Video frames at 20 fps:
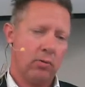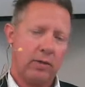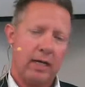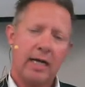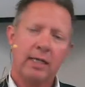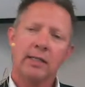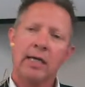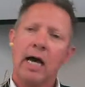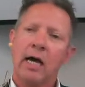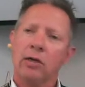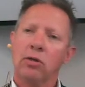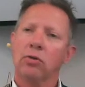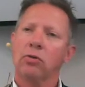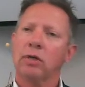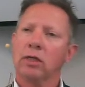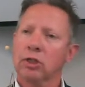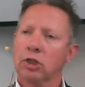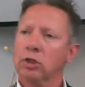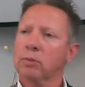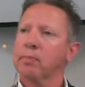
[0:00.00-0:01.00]
That's how you
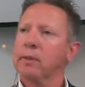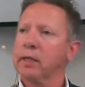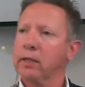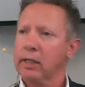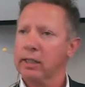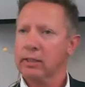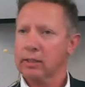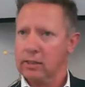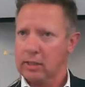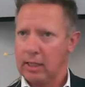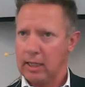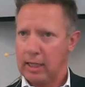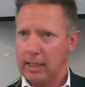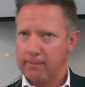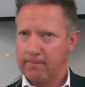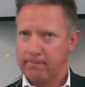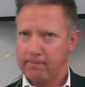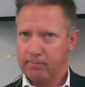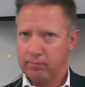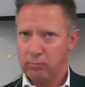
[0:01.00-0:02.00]
experience God,
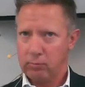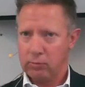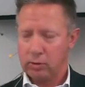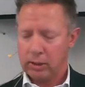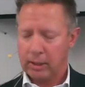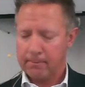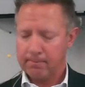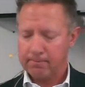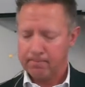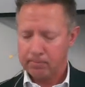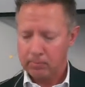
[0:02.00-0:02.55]
okay.